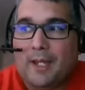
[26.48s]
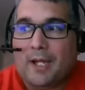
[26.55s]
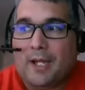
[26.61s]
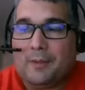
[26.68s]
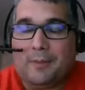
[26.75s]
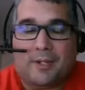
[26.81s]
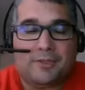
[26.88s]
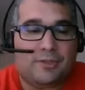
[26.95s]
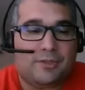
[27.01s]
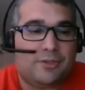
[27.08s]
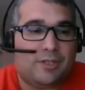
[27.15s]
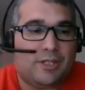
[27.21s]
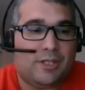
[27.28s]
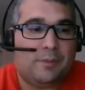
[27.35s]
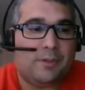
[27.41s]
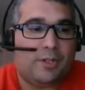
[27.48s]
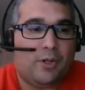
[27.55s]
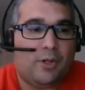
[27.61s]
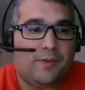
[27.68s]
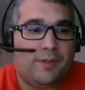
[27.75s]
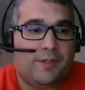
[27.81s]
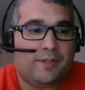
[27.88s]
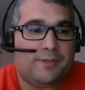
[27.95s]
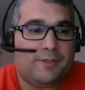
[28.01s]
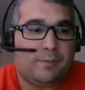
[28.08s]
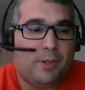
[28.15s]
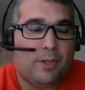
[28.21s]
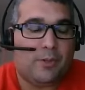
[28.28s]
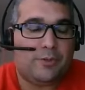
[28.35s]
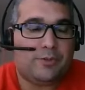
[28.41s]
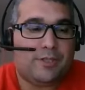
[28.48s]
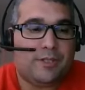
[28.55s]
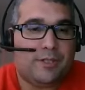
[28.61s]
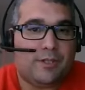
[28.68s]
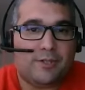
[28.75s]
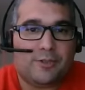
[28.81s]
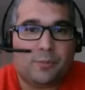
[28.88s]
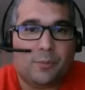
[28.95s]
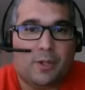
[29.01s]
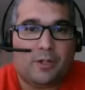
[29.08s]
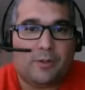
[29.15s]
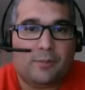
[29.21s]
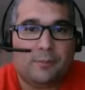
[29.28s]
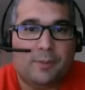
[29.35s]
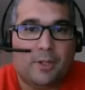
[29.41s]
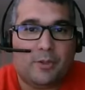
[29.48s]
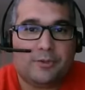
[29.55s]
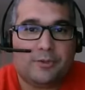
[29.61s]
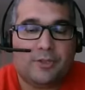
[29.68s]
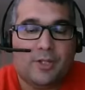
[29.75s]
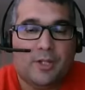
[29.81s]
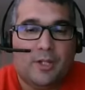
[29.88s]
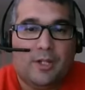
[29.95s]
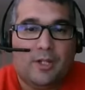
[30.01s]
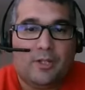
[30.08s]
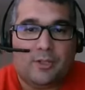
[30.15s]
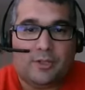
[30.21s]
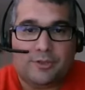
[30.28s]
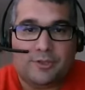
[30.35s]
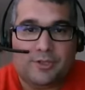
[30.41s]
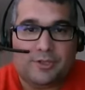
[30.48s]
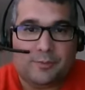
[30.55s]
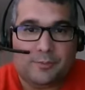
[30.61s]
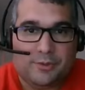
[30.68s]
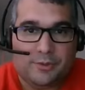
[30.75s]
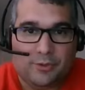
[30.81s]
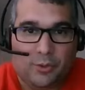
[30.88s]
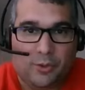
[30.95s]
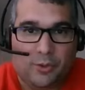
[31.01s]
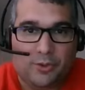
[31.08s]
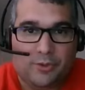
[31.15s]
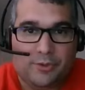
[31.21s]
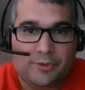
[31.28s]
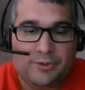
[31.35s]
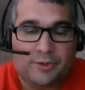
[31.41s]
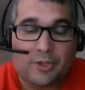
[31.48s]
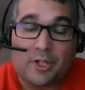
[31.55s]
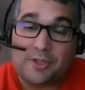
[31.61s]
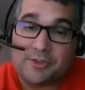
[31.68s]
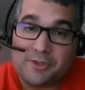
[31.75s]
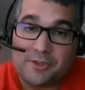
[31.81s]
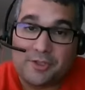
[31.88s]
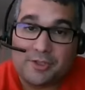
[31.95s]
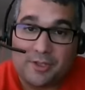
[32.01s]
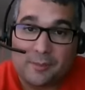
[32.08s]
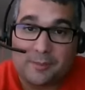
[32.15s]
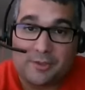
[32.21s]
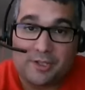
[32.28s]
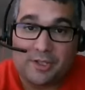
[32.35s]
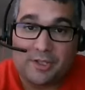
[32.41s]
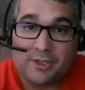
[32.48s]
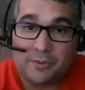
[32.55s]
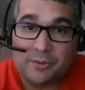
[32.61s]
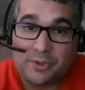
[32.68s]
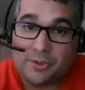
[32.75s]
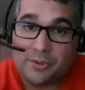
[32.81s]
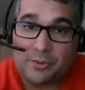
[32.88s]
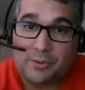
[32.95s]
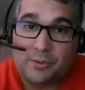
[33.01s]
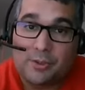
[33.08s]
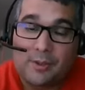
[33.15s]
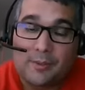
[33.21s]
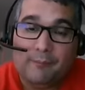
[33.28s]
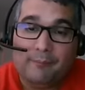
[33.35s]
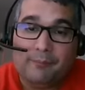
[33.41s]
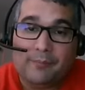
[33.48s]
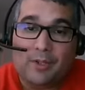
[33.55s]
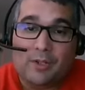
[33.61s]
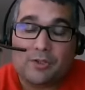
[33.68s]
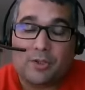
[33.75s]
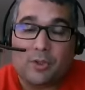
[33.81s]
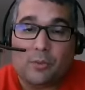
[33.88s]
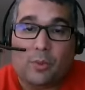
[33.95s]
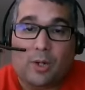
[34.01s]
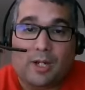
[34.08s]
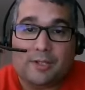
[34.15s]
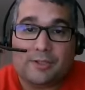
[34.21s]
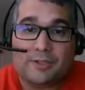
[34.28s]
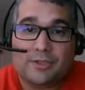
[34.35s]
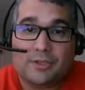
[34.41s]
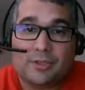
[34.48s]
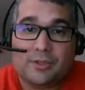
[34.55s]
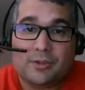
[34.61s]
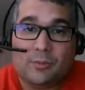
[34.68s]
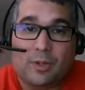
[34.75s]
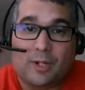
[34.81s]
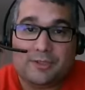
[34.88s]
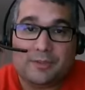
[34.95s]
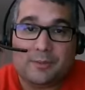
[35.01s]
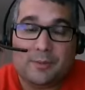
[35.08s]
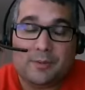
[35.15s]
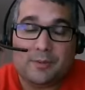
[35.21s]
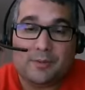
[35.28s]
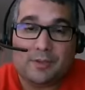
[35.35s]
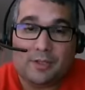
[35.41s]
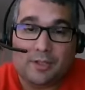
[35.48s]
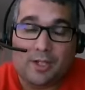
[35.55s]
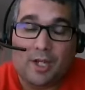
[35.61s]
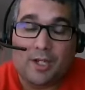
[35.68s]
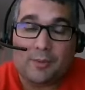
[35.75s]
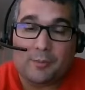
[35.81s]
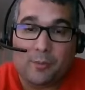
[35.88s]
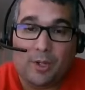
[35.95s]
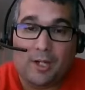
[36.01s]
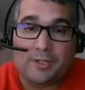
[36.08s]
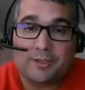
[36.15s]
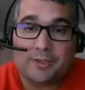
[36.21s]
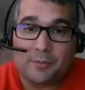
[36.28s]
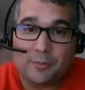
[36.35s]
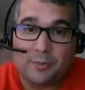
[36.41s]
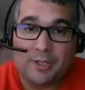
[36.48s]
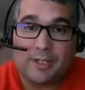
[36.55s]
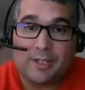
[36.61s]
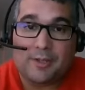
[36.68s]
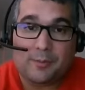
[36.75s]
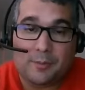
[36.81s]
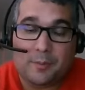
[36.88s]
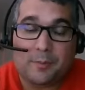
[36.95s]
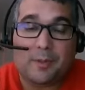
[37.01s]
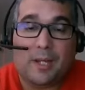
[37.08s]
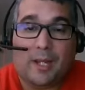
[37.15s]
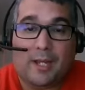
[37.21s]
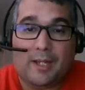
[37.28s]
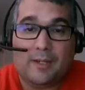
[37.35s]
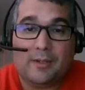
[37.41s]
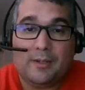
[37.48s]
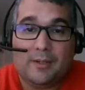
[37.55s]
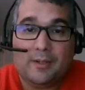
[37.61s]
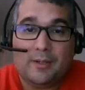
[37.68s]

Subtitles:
As you see below this post here, this welcome post, you'll see some tutorials. You'll also see some in DQ2. So watch them and click on them, watch them, read and reply.